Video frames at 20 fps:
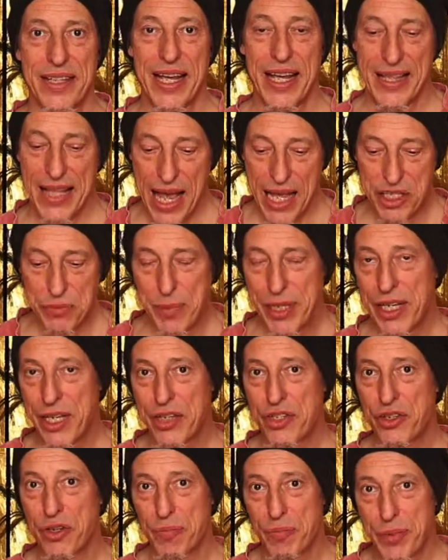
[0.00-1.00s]
And that's
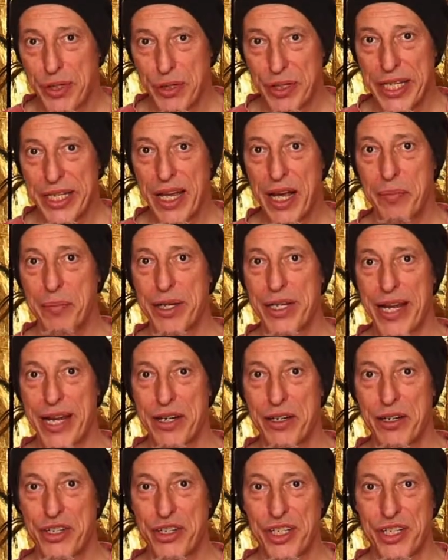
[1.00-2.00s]
because you're building up an
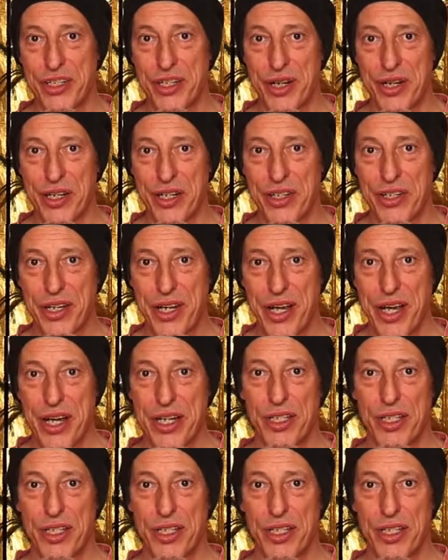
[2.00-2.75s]
energy charge.